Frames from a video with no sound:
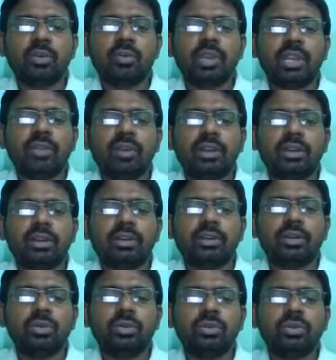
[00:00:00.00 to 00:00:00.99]
How many? 1,
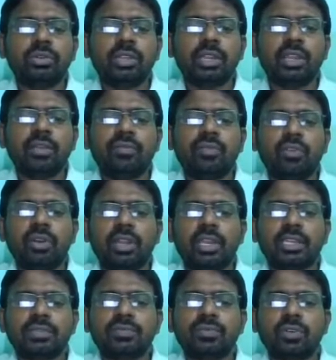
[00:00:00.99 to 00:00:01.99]
2, 3, 4.
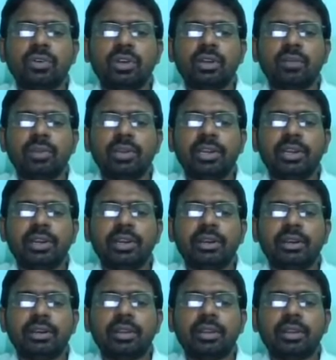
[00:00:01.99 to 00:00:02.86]
Yes, 4 completed.